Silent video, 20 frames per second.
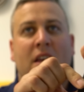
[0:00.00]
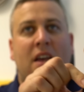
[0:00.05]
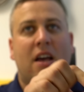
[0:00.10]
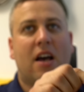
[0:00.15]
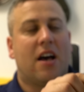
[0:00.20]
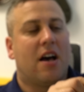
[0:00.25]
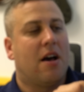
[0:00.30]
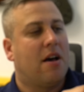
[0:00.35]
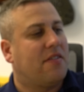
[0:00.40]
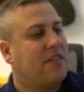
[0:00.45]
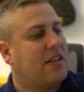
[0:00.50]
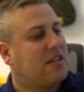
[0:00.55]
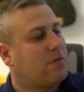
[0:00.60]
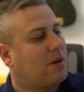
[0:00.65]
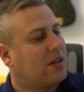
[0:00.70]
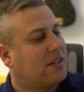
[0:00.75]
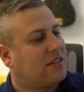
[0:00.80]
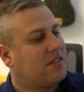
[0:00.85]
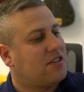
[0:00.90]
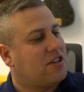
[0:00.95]
This
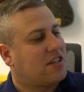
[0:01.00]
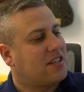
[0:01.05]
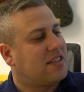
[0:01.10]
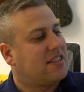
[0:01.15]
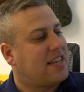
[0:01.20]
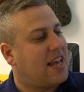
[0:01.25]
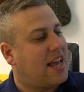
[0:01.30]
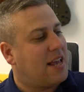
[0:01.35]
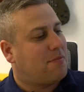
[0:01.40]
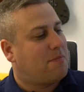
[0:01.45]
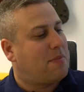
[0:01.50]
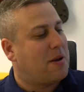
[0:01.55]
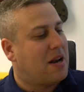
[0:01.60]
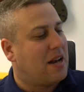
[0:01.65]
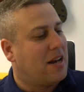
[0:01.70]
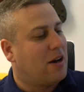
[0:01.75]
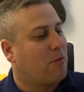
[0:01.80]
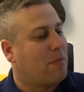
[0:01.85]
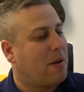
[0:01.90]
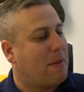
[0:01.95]
one, you can see it's been a
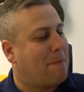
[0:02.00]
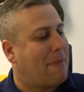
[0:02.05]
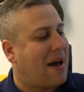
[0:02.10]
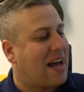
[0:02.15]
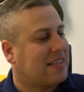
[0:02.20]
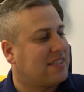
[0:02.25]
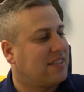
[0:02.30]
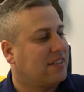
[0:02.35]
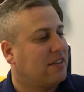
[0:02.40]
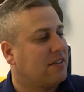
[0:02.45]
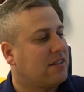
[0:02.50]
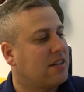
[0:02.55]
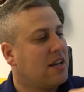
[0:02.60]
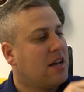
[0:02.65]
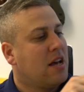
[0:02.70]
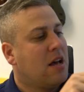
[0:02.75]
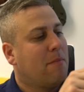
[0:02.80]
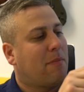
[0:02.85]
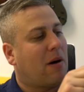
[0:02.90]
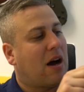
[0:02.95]
little bit battered,
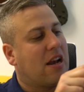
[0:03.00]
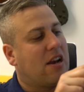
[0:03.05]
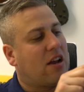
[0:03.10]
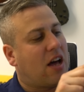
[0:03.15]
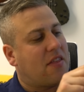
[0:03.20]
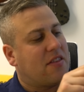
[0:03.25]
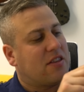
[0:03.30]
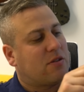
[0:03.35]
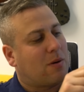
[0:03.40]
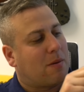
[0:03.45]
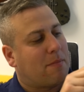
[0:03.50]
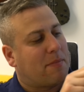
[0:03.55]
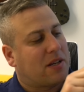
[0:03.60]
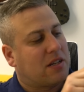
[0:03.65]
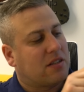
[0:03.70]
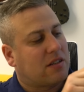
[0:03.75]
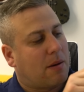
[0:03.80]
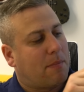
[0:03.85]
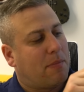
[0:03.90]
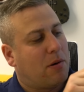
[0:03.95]
but I like this one
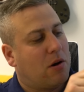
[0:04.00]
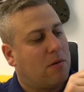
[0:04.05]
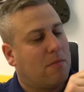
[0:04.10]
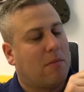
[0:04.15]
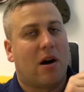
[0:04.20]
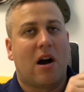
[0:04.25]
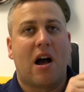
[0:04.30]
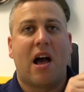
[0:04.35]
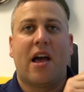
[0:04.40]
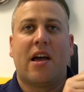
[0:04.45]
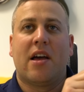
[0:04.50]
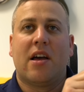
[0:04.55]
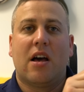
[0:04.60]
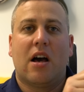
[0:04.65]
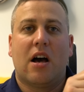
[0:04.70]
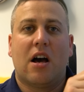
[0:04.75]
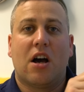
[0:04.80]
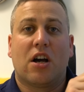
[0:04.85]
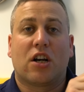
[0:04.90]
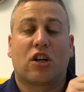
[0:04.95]
because I put my
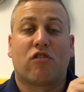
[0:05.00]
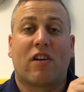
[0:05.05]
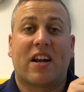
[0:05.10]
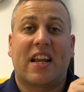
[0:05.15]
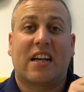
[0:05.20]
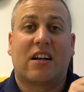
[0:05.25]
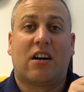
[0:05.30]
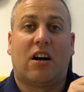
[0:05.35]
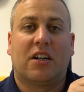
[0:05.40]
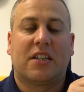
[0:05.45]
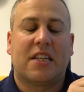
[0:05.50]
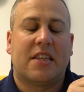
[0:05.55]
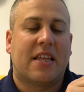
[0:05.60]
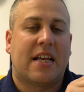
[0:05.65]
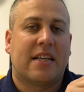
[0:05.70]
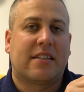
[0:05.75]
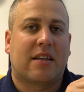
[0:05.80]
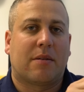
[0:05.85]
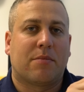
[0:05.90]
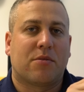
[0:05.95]
credit card in
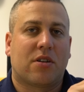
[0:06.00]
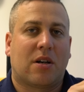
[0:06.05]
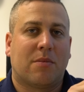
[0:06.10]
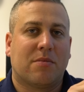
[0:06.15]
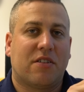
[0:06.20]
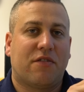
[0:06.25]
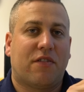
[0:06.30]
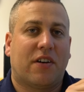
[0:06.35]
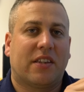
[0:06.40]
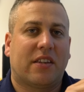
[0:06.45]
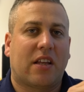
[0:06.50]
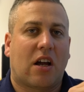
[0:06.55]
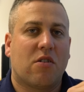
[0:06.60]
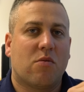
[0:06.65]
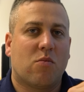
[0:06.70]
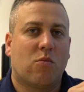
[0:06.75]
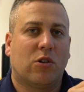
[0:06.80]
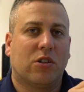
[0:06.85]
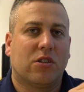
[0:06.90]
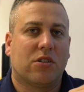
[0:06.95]
there sometimes if I
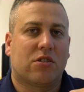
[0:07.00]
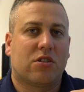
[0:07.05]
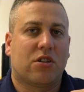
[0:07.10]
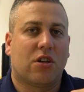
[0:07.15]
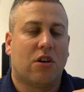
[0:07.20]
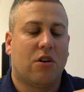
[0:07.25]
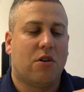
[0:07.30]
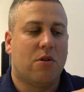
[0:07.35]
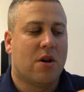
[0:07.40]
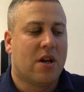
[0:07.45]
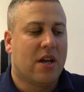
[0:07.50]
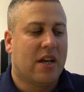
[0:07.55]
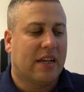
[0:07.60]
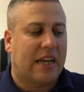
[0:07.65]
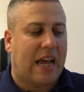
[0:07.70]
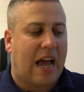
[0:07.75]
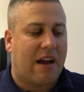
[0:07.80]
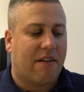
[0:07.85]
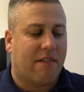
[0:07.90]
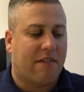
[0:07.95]
don't want to
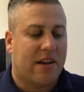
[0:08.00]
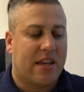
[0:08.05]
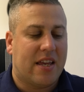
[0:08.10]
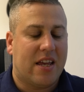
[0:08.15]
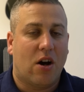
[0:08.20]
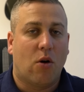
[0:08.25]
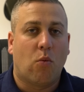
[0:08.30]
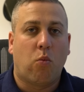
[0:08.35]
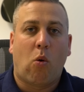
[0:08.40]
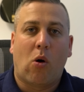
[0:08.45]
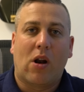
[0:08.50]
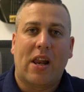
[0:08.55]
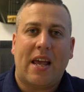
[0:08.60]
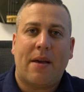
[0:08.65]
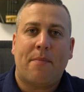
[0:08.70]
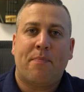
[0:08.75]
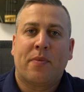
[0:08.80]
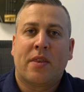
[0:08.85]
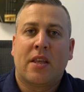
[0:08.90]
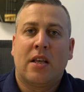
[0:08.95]
carry a
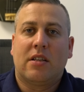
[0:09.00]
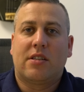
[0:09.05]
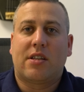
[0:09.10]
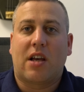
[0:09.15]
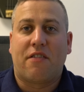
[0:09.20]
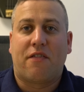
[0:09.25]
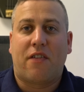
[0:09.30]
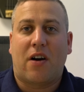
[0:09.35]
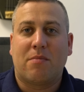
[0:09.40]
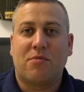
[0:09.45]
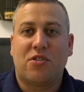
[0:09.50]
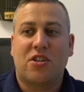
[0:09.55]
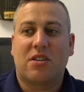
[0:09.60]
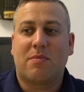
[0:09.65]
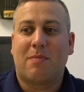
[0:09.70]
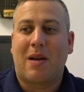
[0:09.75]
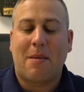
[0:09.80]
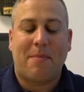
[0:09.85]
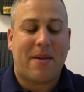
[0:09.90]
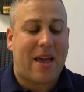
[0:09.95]
wallet. So if I'm just
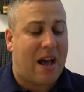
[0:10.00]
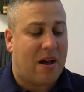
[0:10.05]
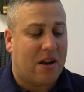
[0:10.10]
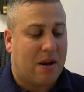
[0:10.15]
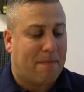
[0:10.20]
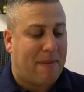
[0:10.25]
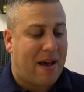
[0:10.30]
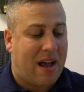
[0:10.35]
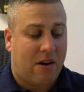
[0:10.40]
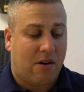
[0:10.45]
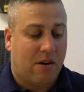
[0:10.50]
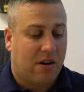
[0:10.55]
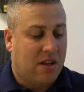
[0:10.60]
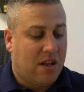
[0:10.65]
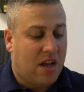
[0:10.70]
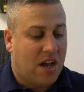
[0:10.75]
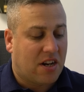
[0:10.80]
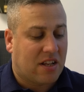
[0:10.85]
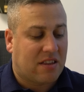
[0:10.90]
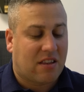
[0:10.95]
maybe out and about
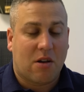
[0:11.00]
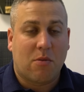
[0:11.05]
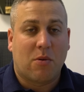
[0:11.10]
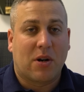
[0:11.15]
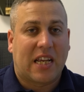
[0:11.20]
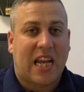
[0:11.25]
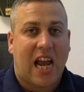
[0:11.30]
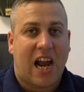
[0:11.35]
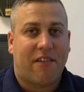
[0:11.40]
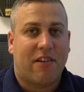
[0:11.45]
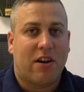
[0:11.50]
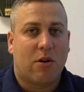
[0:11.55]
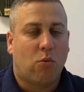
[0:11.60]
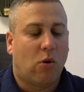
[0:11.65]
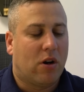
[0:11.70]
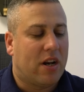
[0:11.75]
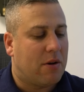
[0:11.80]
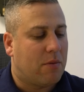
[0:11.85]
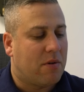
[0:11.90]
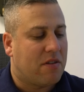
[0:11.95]
and I don't want to carry a
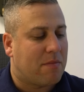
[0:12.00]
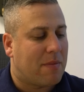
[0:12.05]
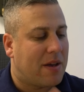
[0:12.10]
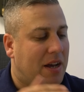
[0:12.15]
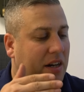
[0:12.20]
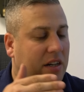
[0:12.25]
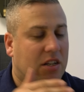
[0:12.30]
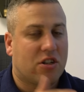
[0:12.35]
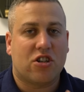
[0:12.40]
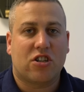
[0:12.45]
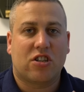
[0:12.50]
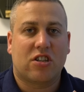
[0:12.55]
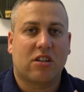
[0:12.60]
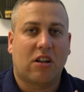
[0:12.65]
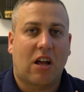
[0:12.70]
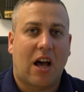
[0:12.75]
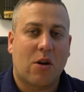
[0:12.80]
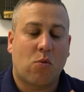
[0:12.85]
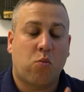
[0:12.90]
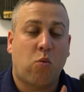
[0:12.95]
wallet with me, I can just
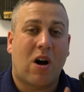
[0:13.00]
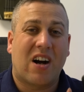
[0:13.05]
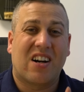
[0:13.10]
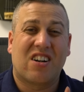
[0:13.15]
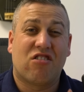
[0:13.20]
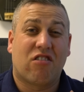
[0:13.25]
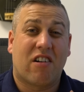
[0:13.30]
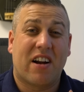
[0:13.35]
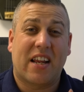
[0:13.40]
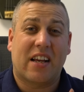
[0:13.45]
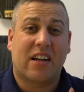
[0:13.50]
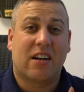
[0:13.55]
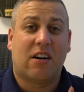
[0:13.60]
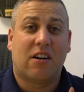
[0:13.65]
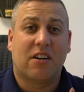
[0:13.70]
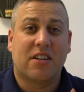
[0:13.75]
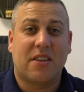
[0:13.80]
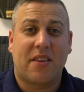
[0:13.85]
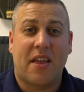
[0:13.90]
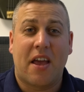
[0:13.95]
slide one credit
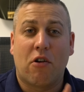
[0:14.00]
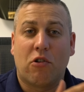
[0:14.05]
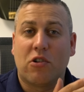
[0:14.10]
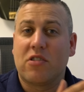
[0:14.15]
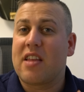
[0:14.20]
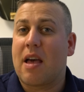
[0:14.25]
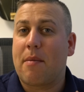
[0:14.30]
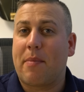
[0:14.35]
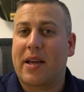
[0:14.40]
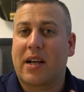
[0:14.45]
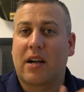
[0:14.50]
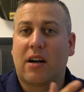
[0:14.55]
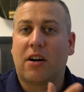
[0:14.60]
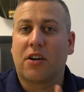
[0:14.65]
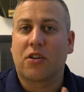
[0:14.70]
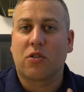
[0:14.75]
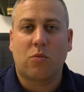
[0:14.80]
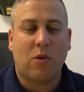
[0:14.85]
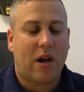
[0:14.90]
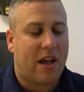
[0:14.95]
card in there, or a debit
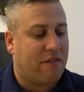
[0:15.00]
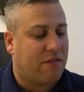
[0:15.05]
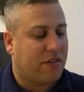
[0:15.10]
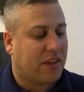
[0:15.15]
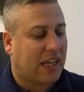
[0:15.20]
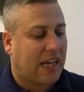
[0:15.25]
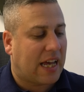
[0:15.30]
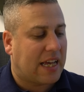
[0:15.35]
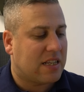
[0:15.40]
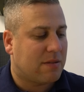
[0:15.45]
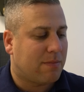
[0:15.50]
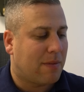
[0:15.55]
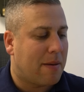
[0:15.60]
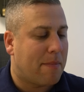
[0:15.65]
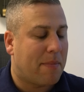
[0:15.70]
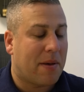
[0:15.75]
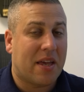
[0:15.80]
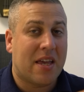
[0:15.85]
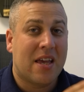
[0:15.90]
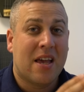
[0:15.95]
card, or whatever the case may
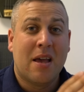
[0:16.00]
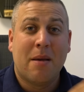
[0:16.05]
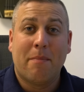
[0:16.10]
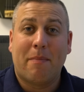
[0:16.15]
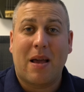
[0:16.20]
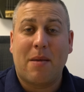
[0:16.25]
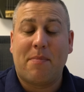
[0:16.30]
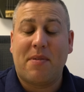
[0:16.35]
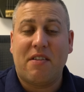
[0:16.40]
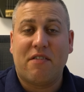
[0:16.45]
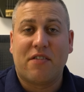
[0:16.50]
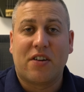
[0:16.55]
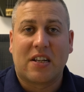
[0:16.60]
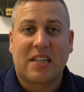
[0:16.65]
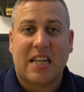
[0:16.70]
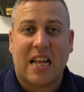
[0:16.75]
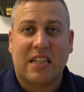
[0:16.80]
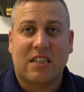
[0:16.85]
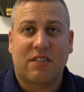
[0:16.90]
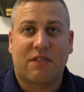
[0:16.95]
be, maybe even
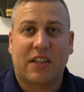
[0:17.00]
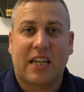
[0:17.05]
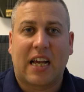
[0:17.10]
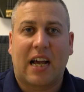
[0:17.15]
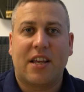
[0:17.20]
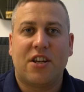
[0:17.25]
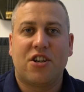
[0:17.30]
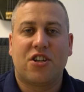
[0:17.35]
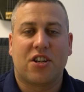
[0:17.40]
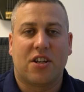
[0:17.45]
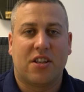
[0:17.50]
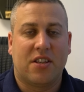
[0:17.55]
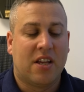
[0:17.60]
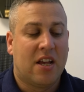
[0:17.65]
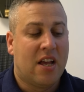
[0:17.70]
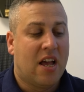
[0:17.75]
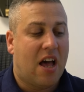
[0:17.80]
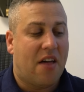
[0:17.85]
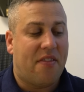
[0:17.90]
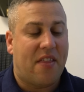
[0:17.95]
identification,
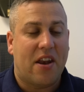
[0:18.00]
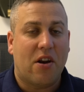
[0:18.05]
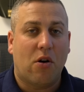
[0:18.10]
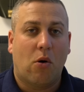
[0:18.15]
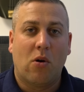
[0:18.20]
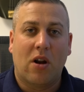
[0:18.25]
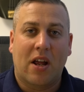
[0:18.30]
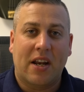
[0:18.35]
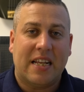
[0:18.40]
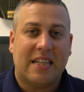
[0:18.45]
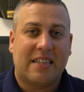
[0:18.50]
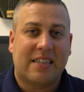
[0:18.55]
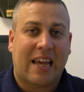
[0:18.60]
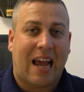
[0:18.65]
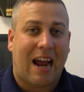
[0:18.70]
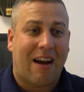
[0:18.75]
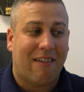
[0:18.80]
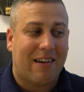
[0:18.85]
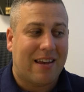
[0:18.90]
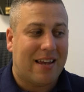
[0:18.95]
and then all I need to
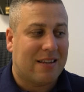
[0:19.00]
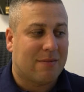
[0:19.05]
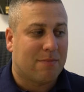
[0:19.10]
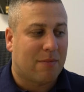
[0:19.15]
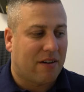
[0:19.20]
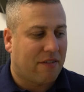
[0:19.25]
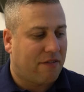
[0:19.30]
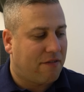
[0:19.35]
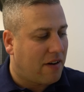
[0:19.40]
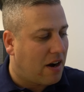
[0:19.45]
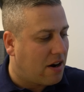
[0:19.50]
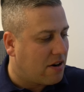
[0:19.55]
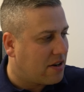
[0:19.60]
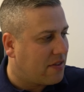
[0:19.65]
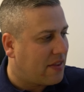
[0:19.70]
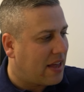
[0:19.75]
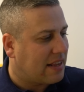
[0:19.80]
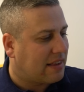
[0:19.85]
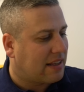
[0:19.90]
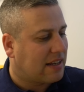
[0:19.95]
carry is my phone,
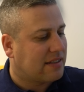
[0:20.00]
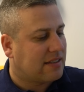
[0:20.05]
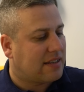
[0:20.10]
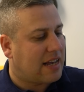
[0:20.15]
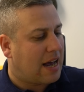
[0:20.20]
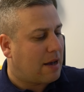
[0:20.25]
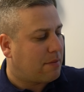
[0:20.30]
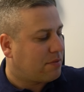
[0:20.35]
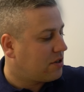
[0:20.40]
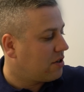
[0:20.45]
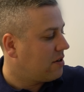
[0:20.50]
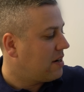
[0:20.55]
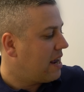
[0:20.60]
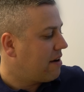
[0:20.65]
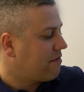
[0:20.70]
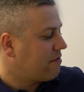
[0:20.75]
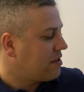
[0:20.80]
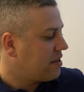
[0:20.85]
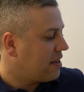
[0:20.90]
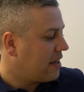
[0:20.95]
and that does absolutely
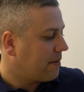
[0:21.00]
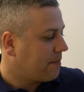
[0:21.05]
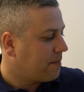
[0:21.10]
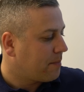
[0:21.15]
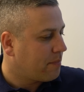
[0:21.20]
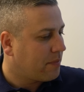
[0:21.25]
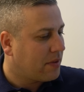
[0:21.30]
everything.